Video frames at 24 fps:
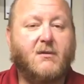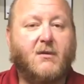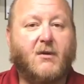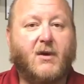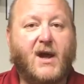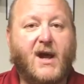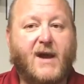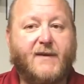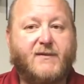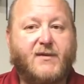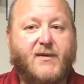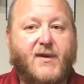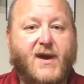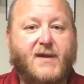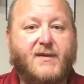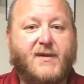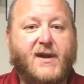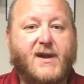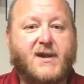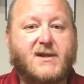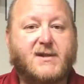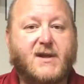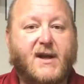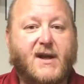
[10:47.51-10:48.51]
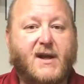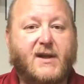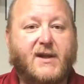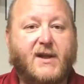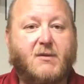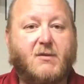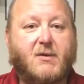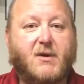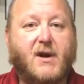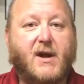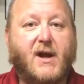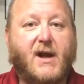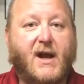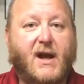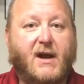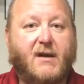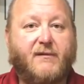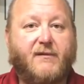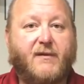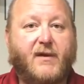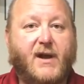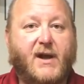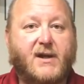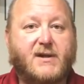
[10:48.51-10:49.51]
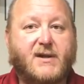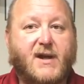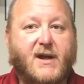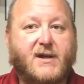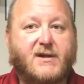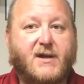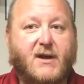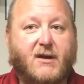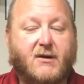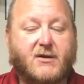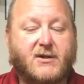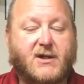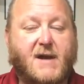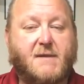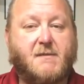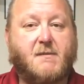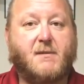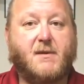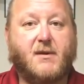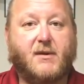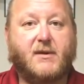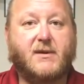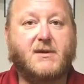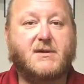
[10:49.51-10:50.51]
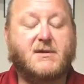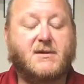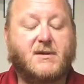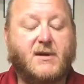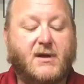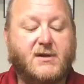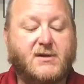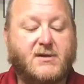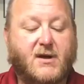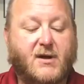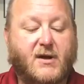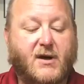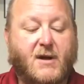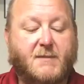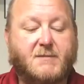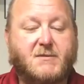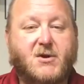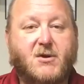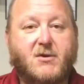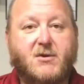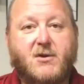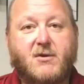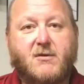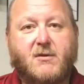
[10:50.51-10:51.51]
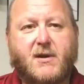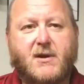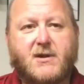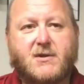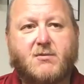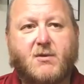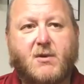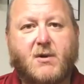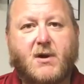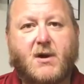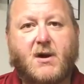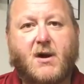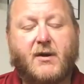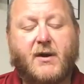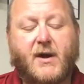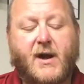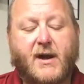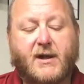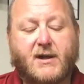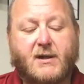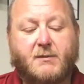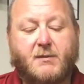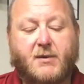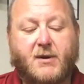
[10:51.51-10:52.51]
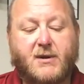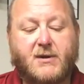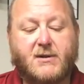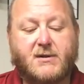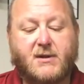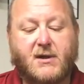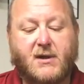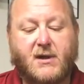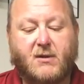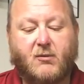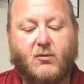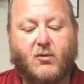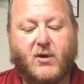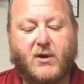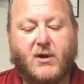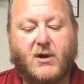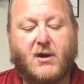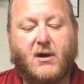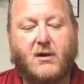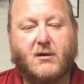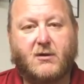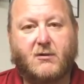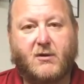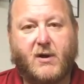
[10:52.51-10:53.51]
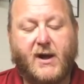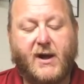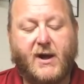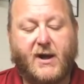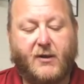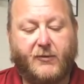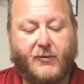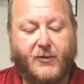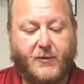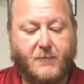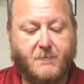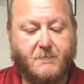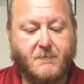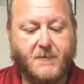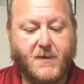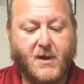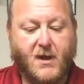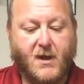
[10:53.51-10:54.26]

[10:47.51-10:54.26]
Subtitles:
Well, after that, they decided they were going to have anti-terrorist capabilities. They started up two units, one called Octopus and one called Greyhound.